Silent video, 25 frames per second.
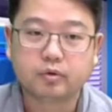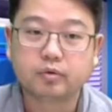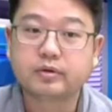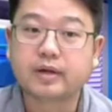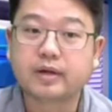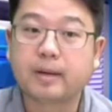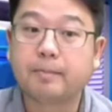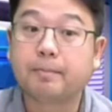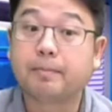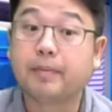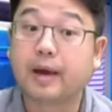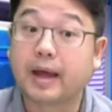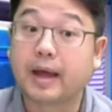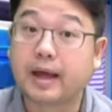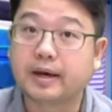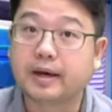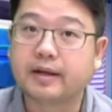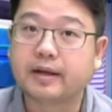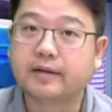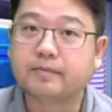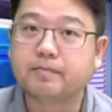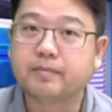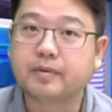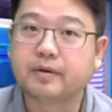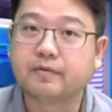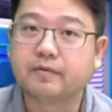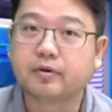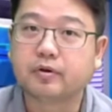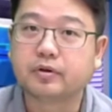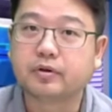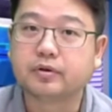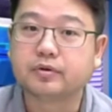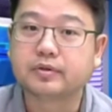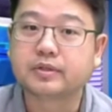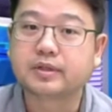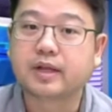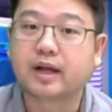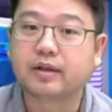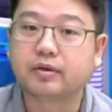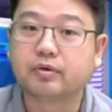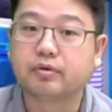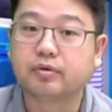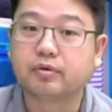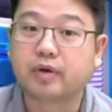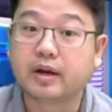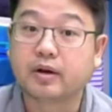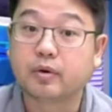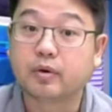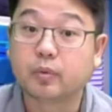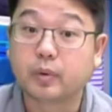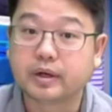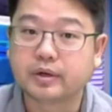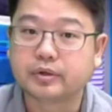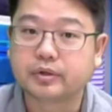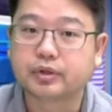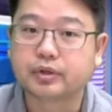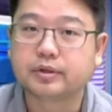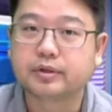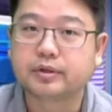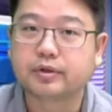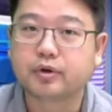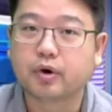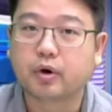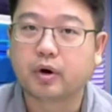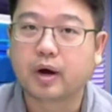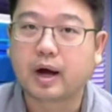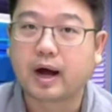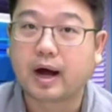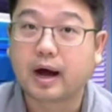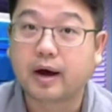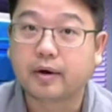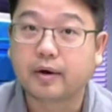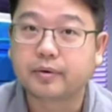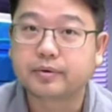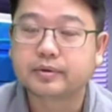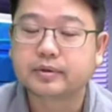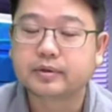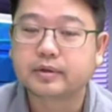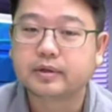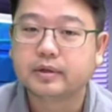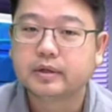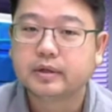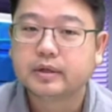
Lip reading: do some planning before you start the renovation your house.